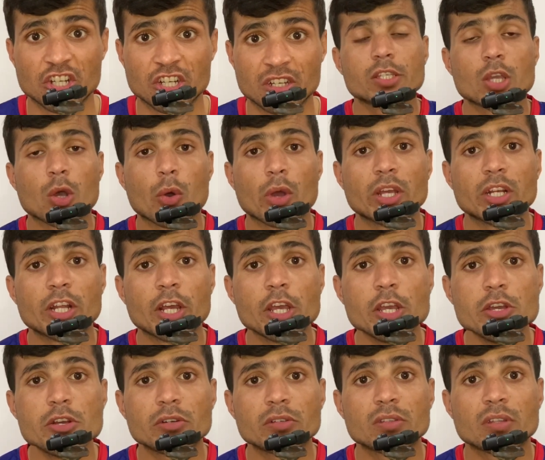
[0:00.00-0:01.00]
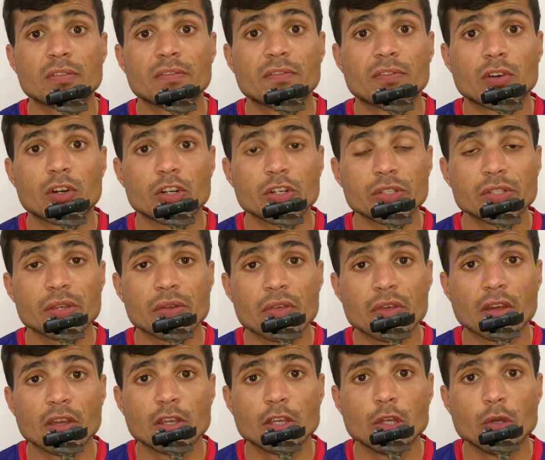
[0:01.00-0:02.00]
So in here, the first
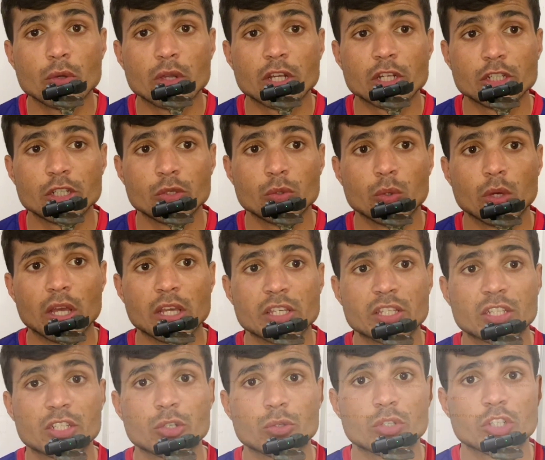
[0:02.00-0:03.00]
thing you can do is to